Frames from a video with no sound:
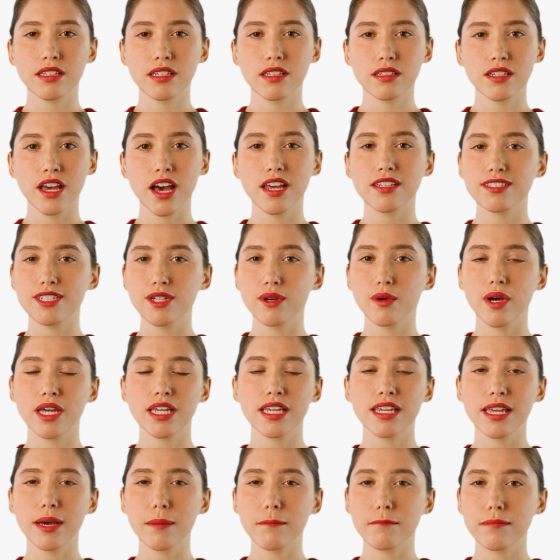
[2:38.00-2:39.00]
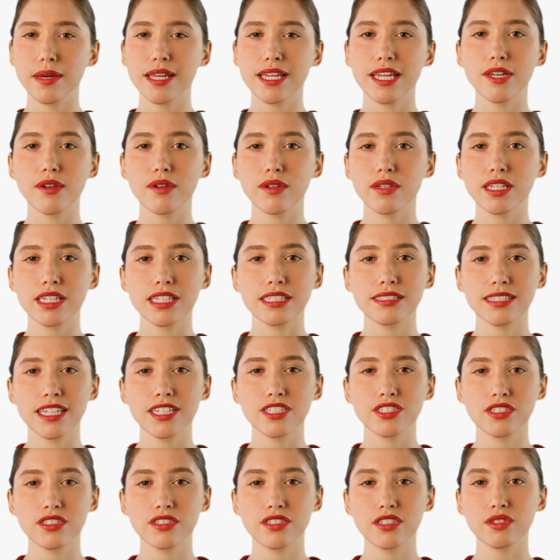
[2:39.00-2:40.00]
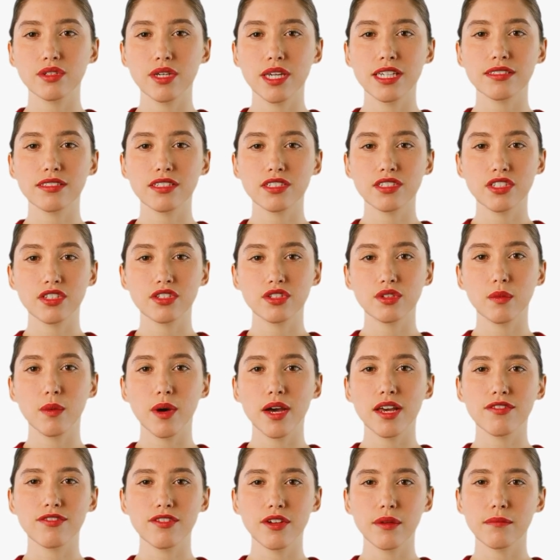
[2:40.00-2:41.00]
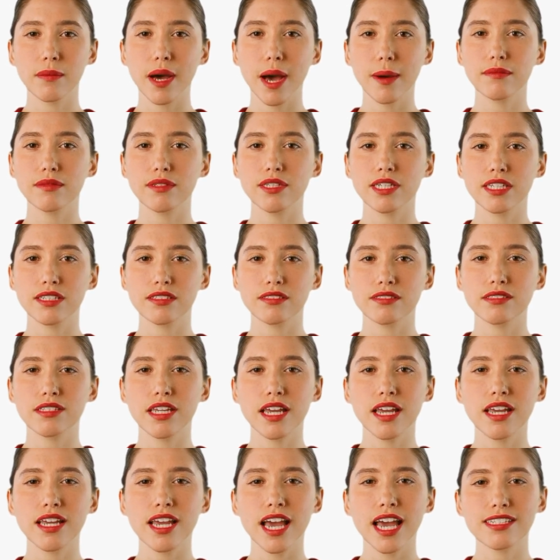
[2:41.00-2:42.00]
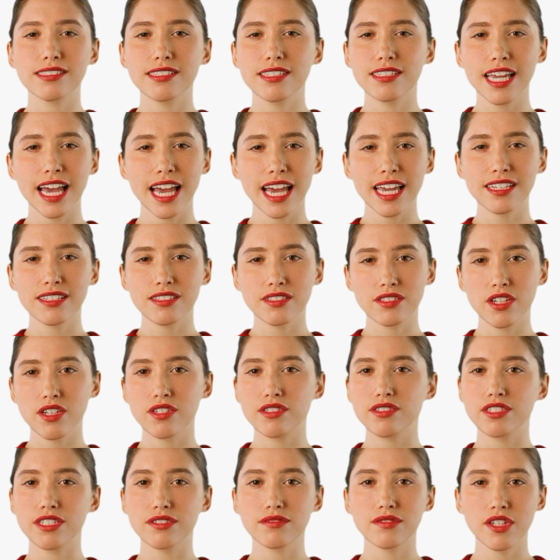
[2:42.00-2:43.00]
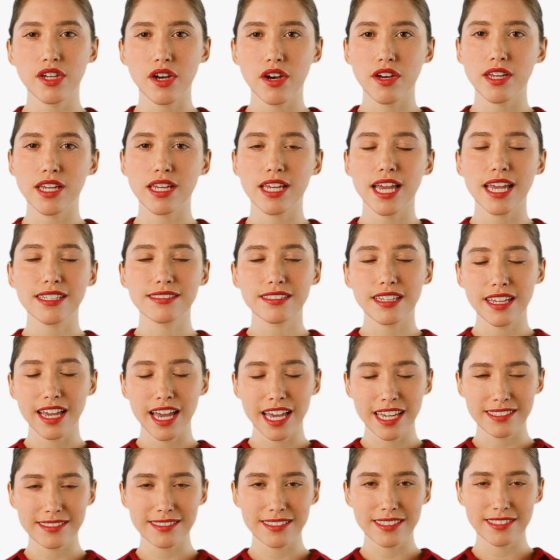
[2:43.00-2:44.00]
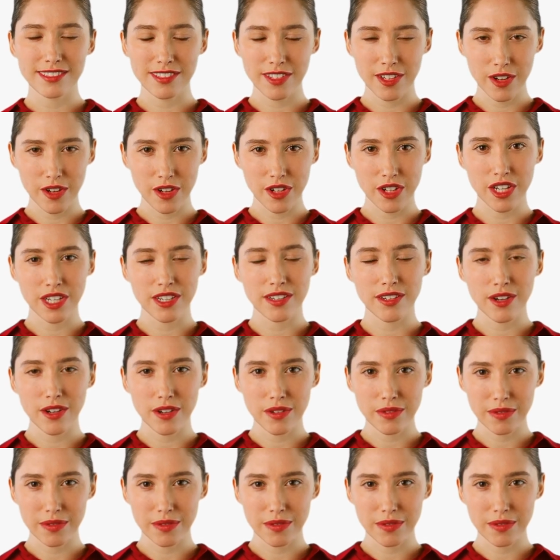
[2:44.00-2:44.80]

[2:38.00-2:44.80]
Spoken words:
Consequently, many organizations transitioned away from MapReduce, and today it is largely regarded as a legacy solution.